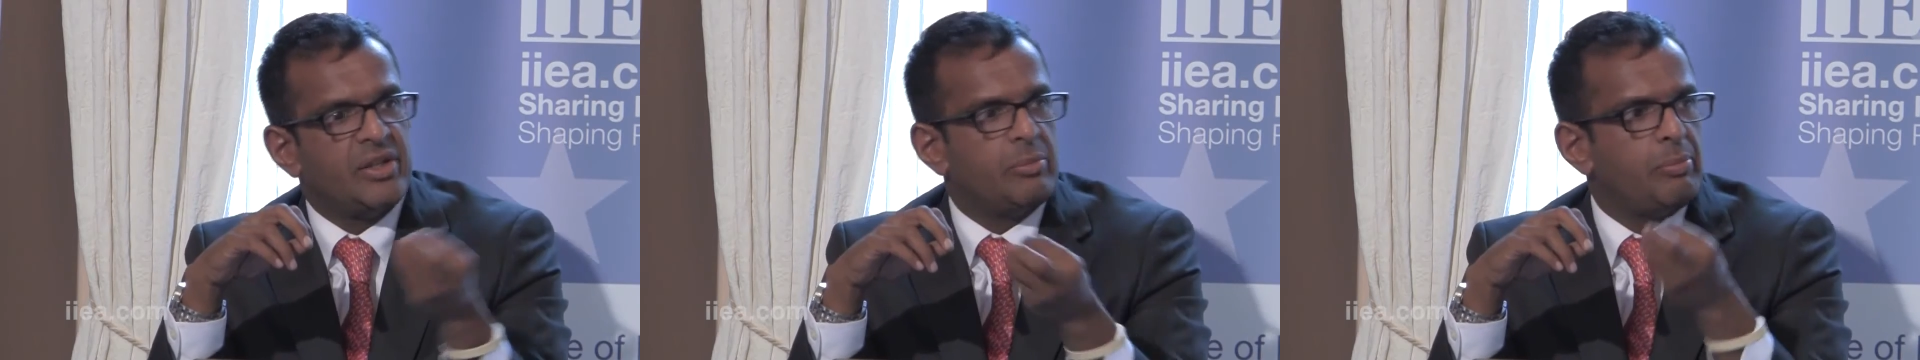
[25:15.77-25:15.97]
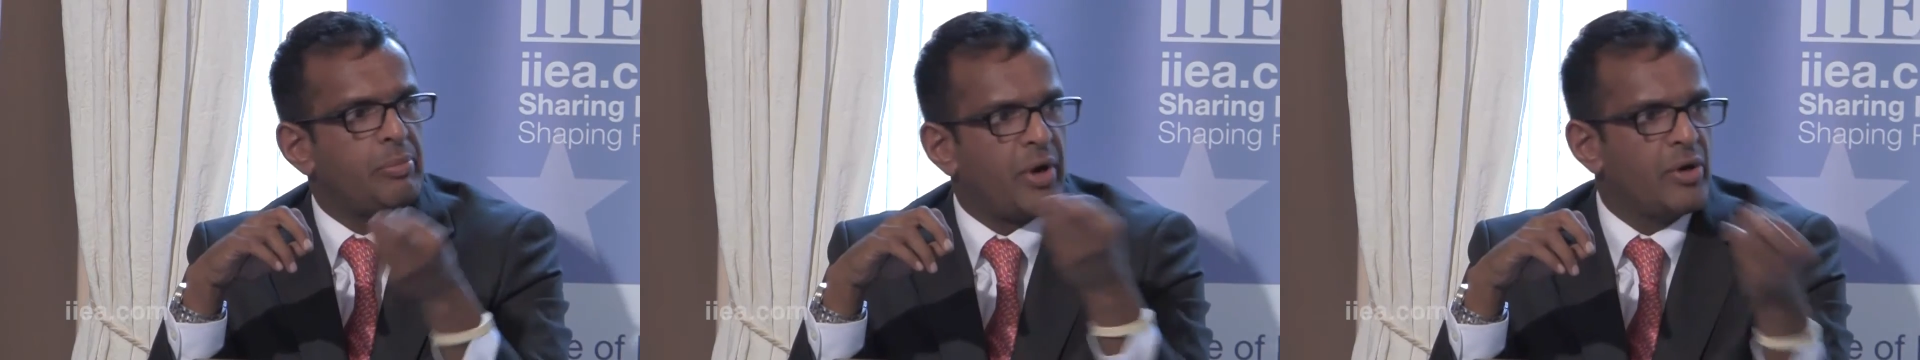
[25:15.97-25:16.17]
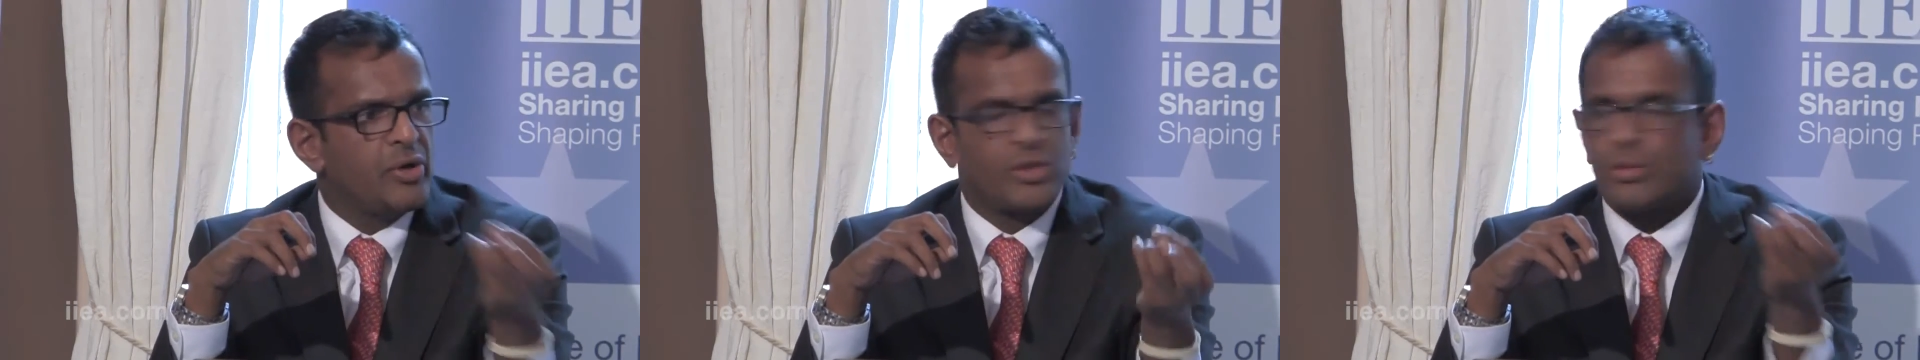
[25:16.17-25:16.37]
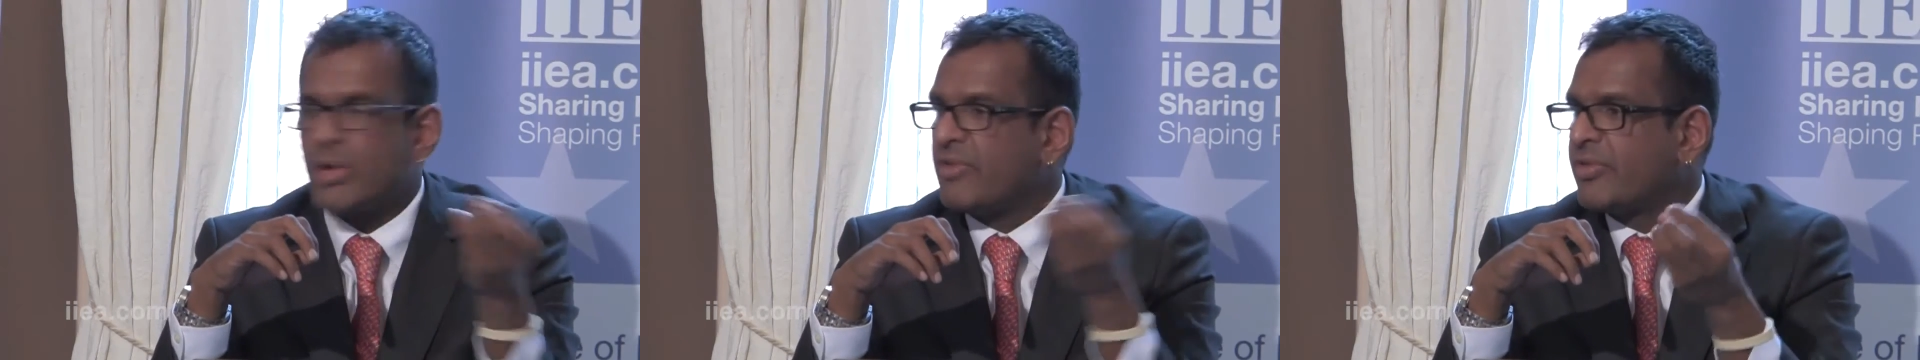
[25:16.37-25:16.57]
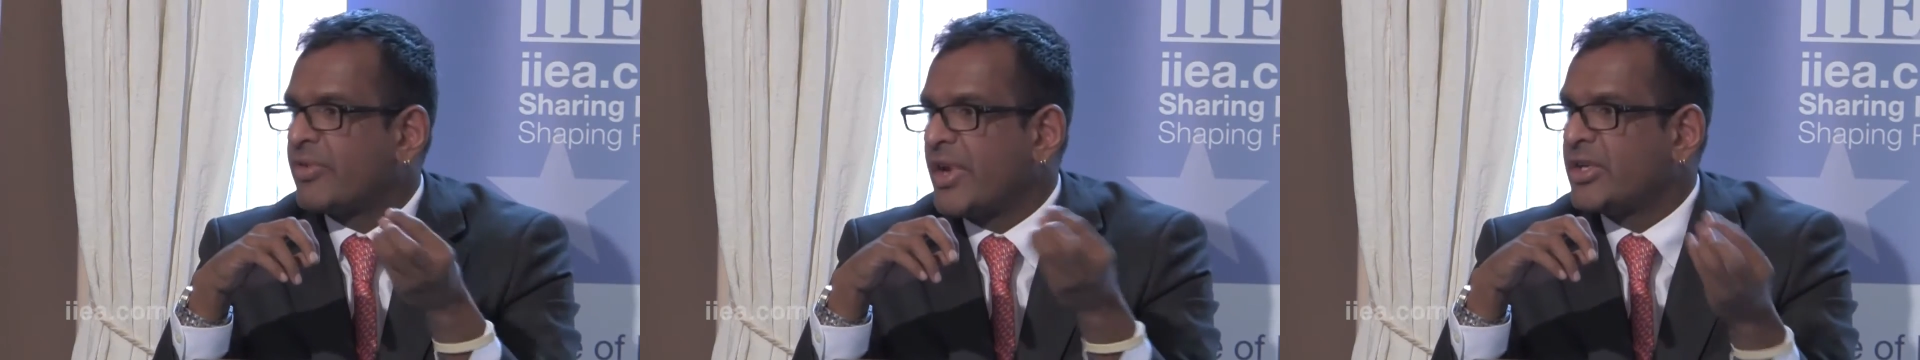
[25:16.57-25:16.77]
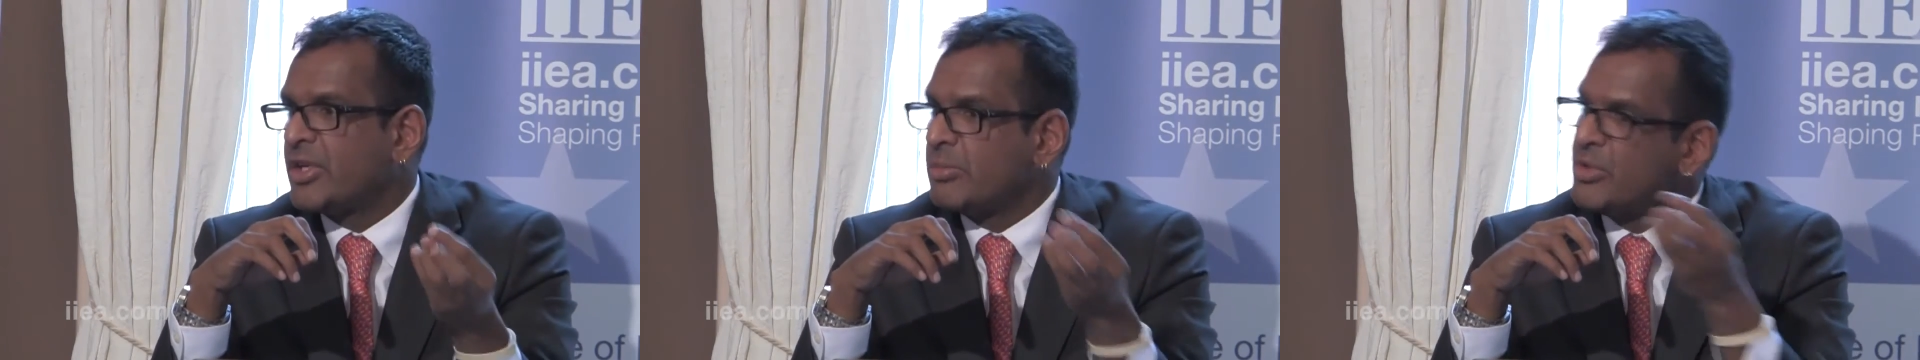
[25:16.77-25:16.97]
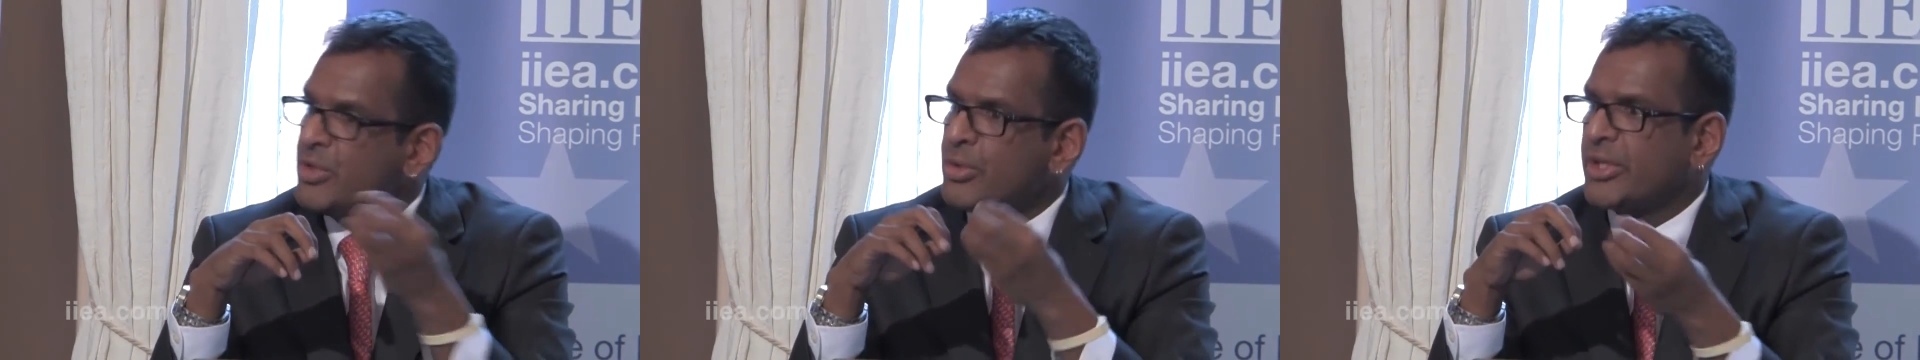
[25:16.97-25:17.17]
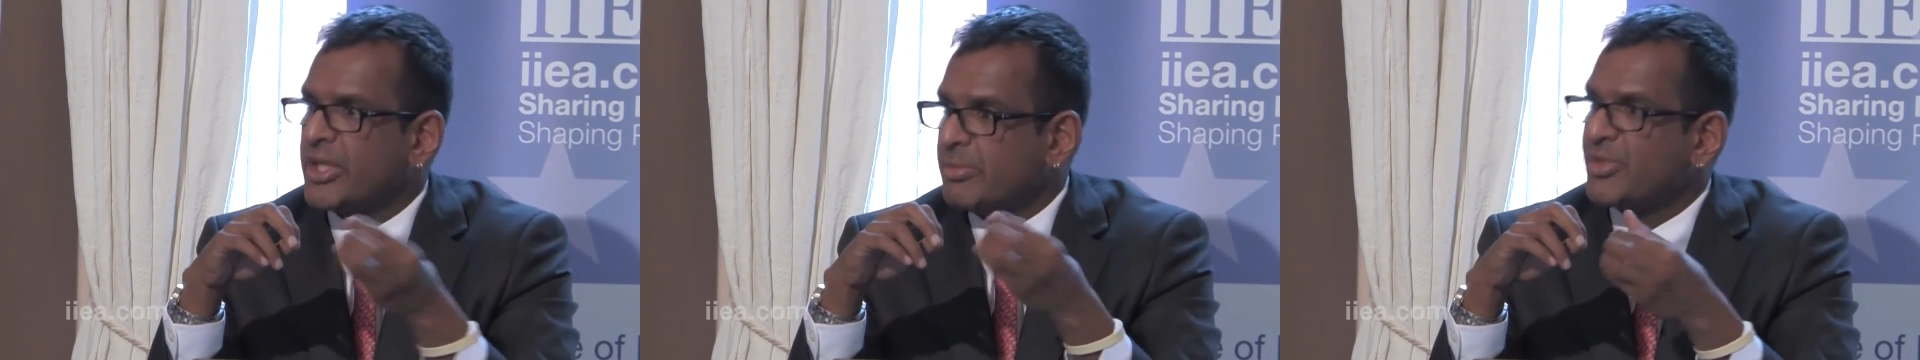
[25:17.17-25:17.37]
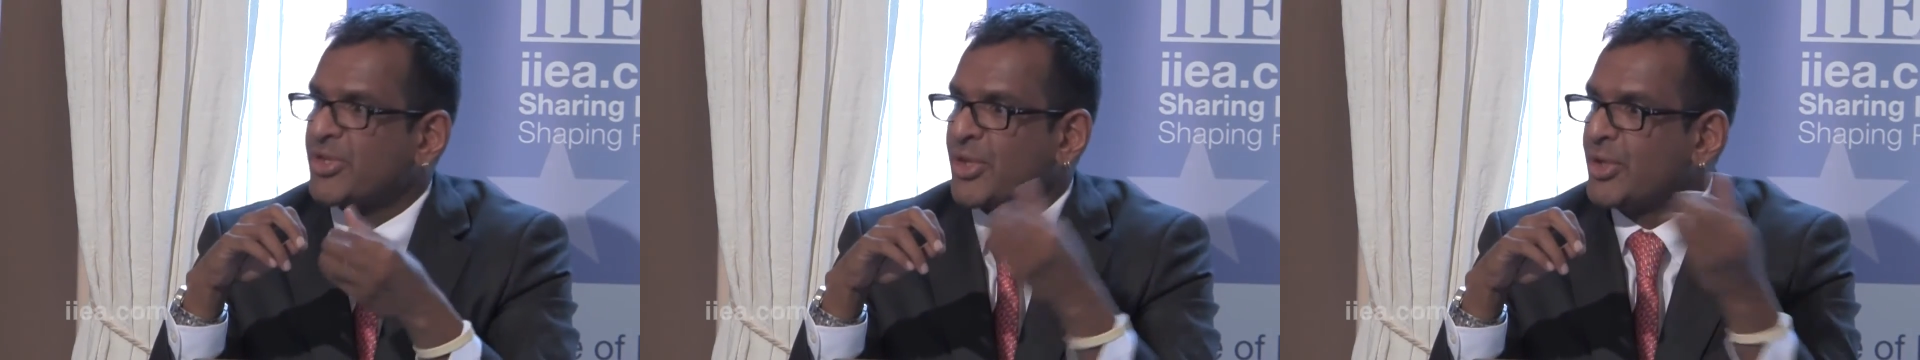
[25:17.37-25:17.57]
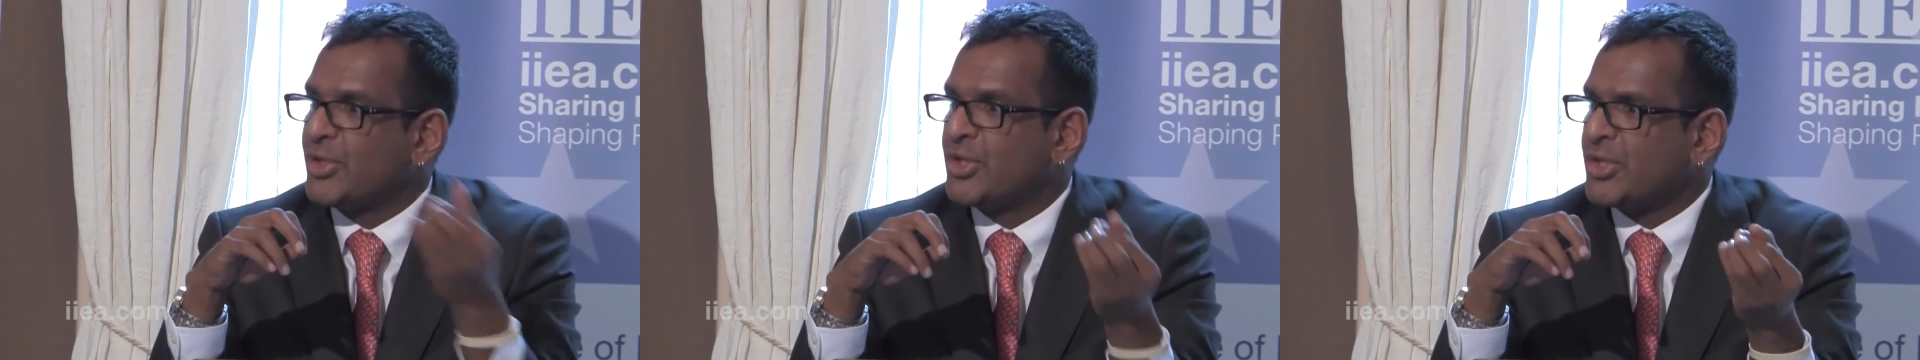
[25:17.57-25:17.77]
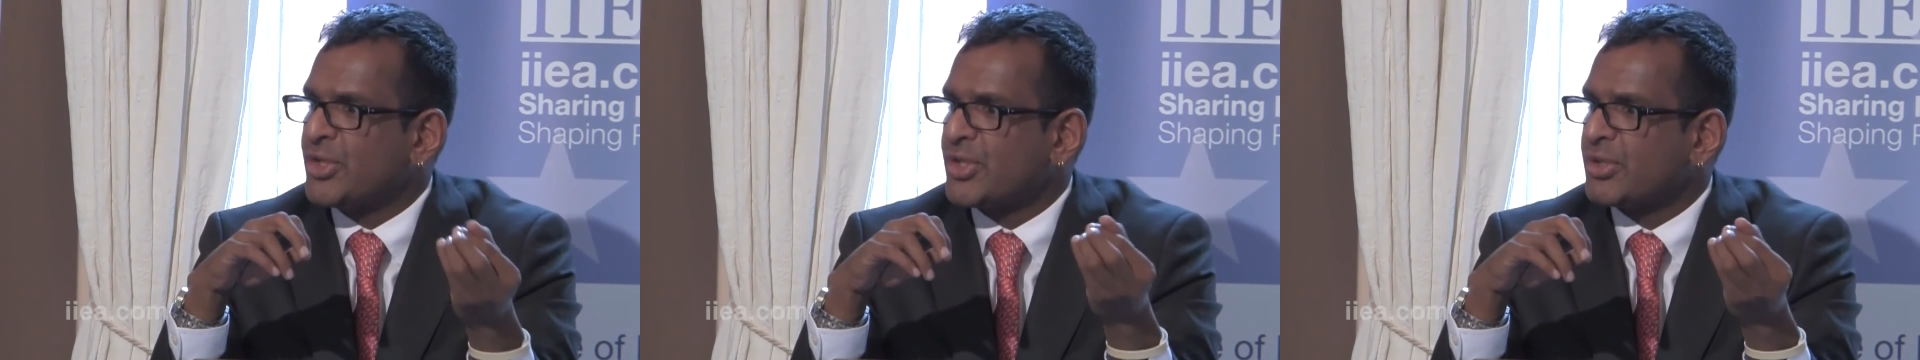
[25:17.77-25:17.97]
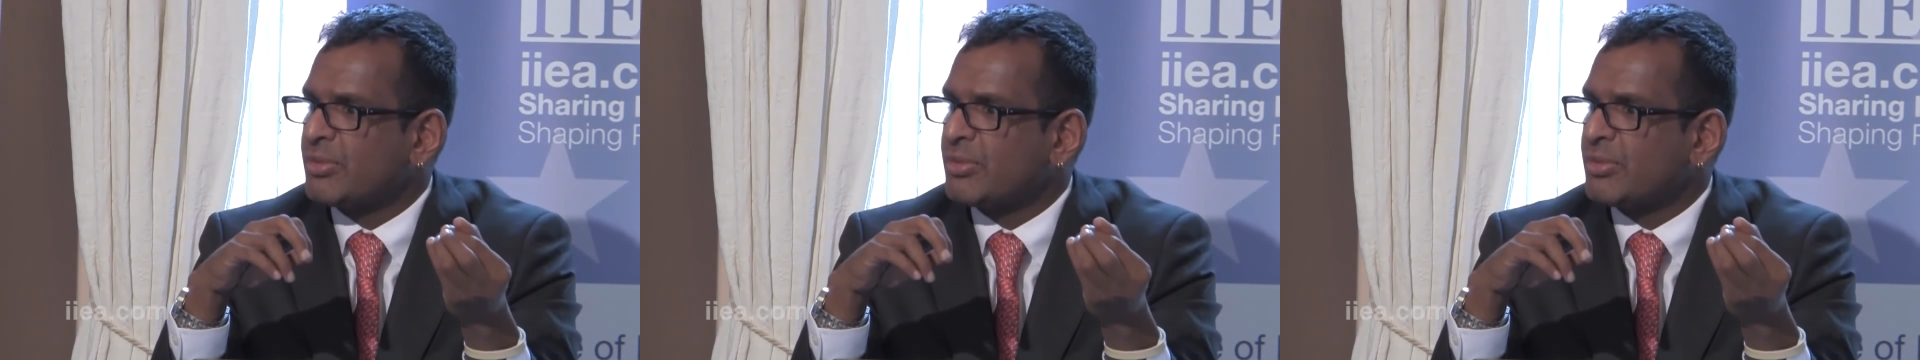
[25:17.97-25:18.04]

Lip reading: that post-referendum UKIP surges